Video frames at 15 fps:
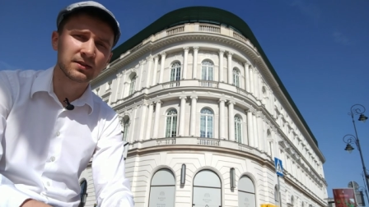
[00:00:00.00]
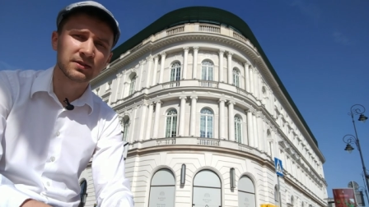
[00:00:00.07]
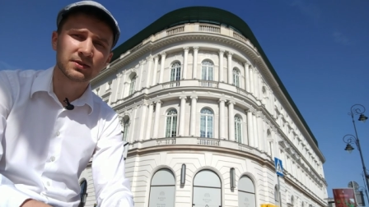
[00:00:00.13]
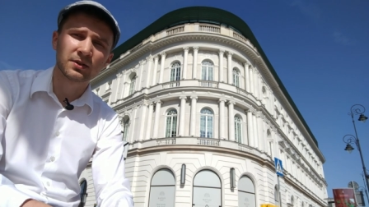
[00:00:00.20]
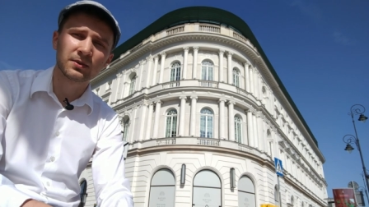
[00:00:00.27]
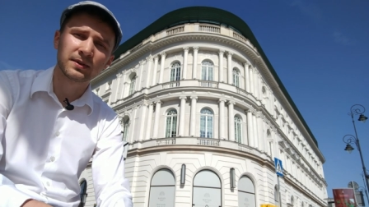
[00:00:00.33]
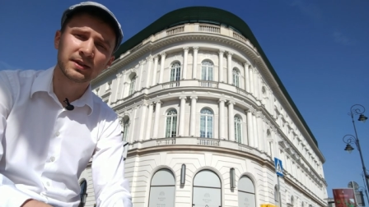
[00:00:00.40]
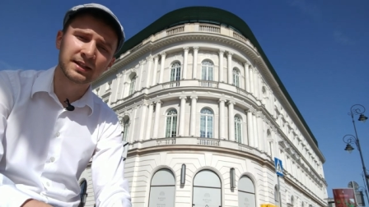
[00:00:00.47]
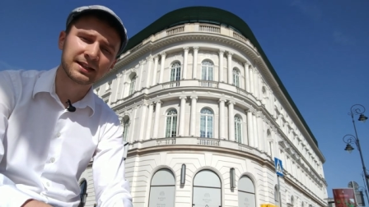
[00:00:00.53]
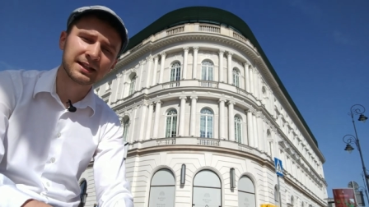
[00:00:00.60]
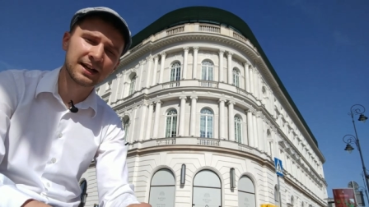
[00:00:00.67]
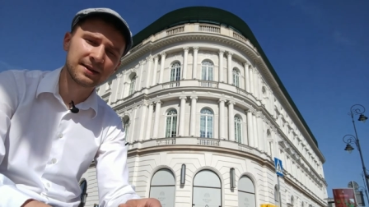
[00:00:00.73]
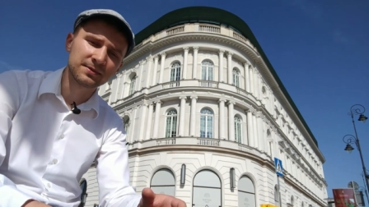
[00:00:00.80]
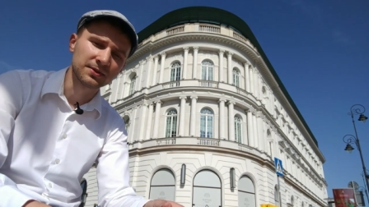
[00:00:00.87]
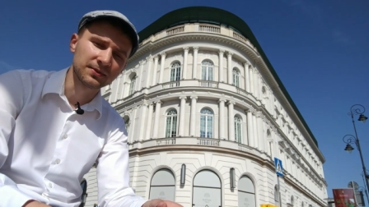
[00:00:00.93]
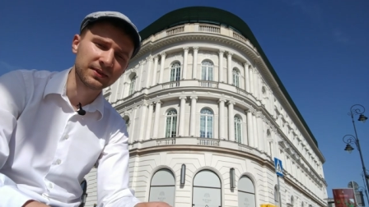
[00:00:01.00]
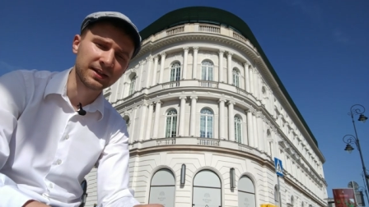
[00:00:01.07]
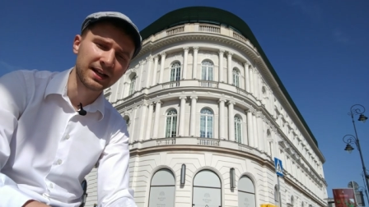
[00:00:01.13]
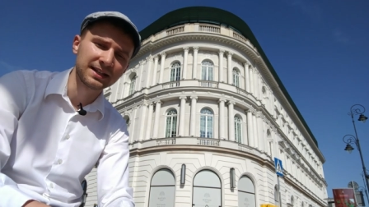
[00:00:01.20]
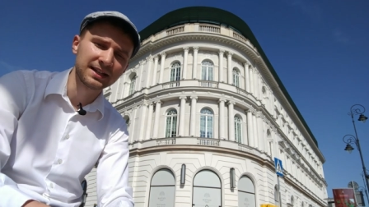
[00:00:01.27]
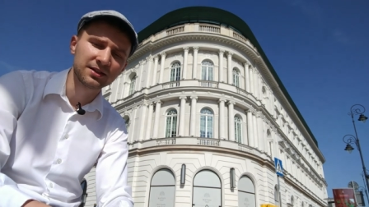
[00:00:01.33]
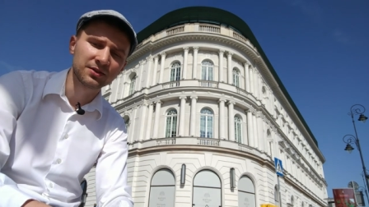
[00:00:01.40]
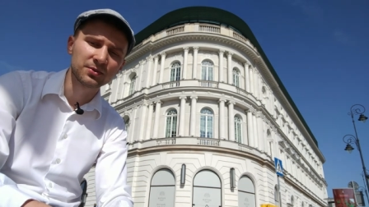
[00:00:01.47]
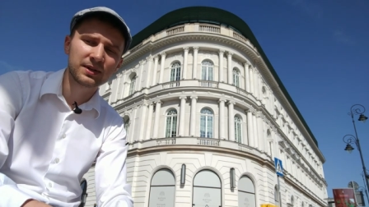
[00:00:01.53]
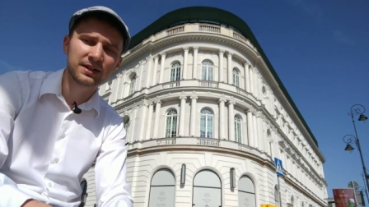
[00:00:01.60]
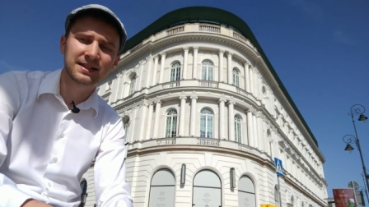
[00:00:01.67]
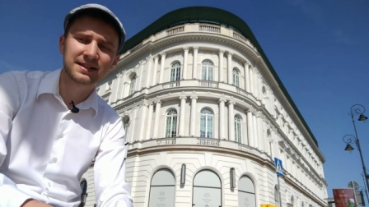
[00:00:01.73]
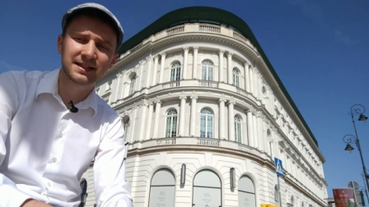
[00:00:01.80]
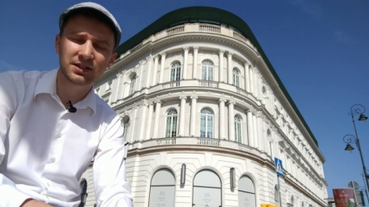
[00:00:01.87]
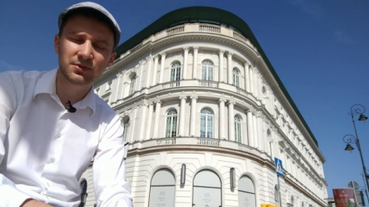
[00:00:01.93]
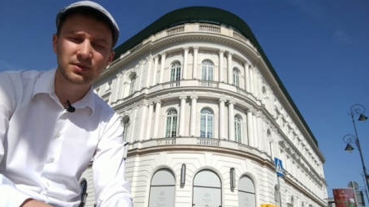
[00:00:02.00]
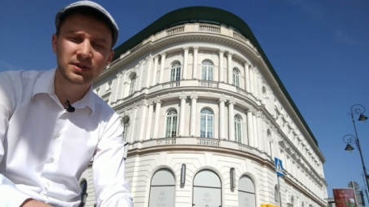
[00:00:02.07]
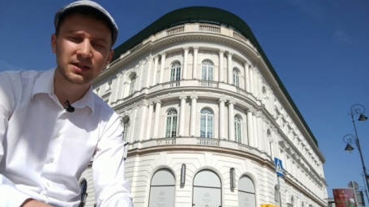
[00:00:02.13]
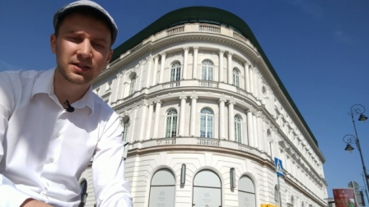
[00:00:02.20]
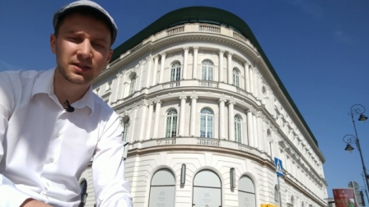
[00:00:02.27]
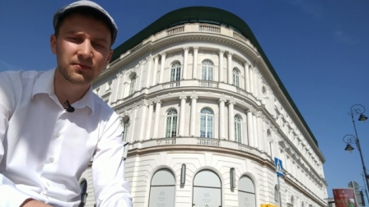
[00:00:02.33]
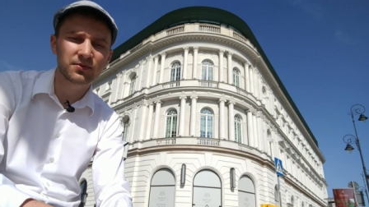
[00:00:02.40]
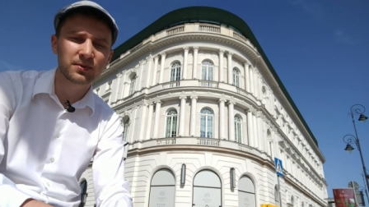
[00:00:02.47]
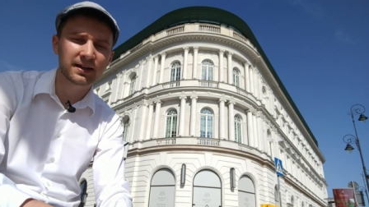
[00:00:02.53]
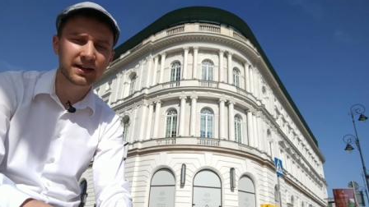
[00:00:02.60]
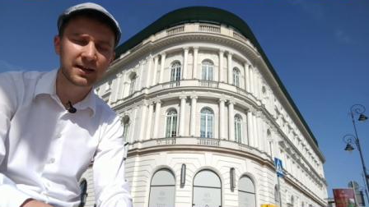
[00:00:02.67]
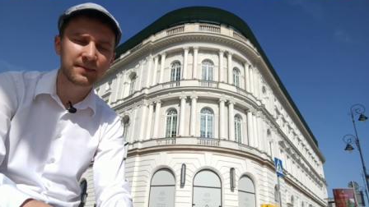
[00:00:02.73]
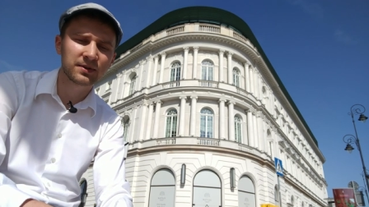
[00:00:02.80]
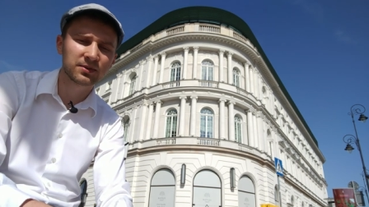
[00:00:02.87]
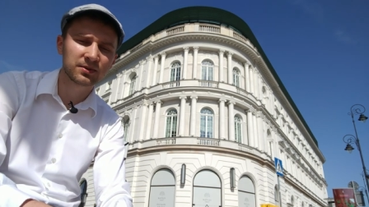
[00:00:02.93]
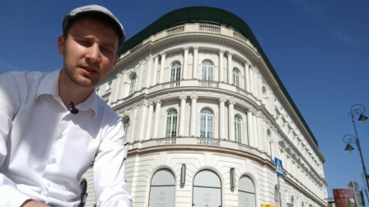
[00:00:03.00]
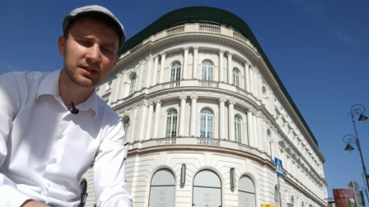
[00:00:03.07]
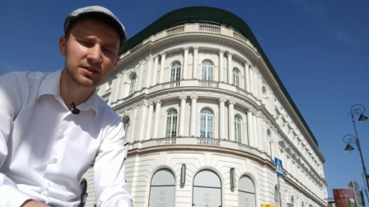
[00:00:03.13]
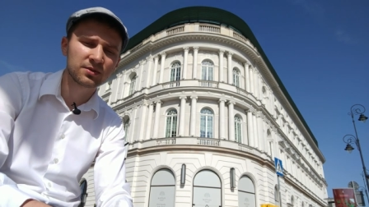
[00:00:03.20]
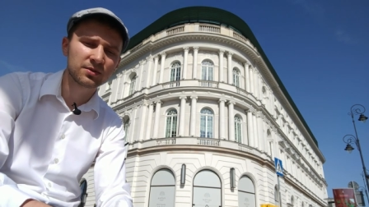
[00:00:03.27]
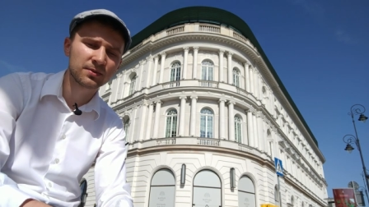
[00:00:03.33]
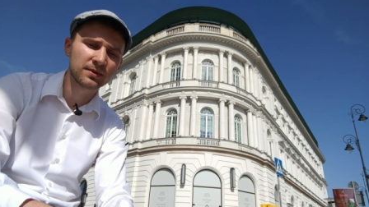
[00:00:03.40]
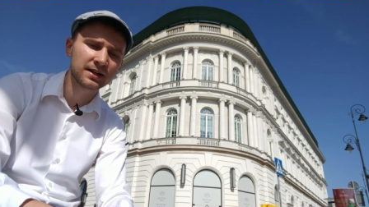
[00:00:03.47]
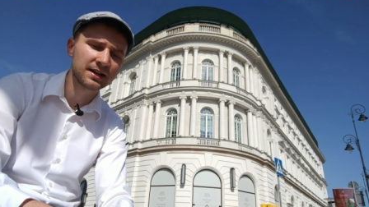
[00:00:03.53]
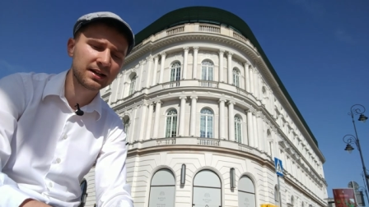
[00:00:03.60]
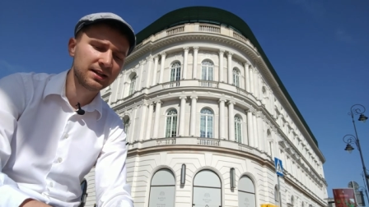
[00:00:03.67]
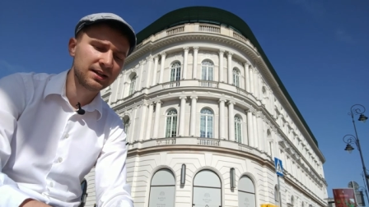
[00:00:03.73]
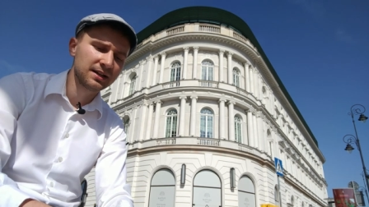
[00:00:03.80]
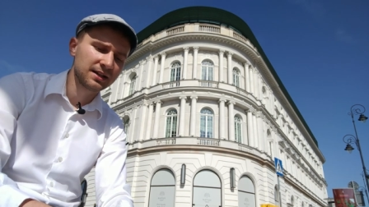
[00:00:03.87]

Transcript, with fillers: So in the times of 19th or 20th century, if you were coming to this Lurwa